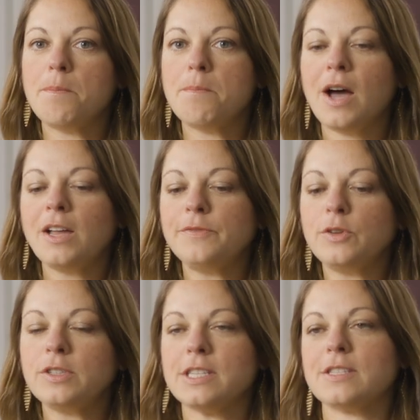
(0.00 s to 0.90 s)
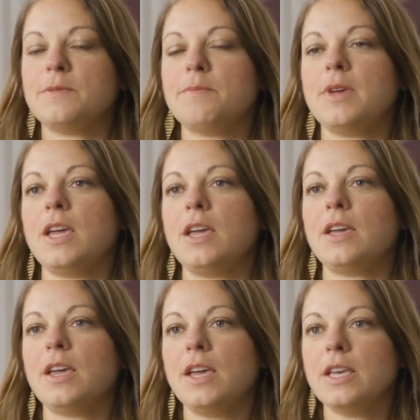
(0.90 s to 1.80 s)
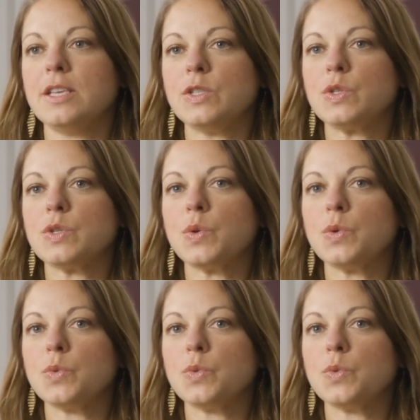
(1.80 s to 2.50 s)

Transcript: Mindfulness to me is,